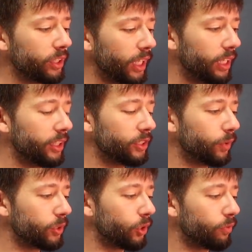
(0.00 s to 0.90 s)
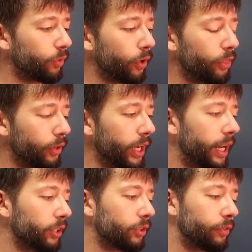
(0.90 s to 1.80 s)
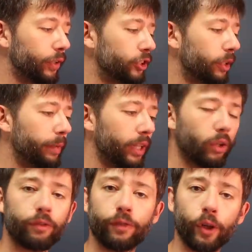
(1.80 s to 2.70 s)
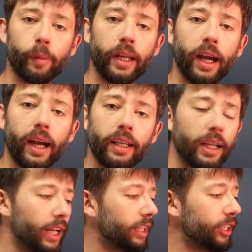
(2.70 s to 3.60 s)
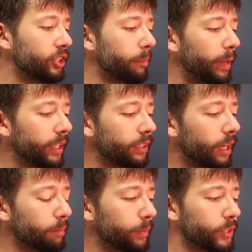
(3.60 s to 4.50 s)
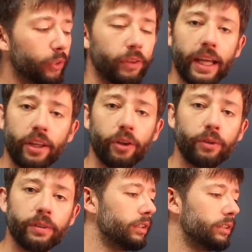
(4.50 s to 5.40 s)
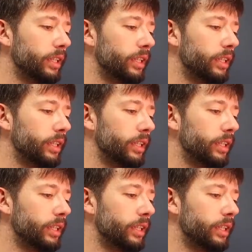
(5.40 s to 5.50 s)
Uh, this one sold for $30 with free shipping, little Furby guy that she picked up, so thank you.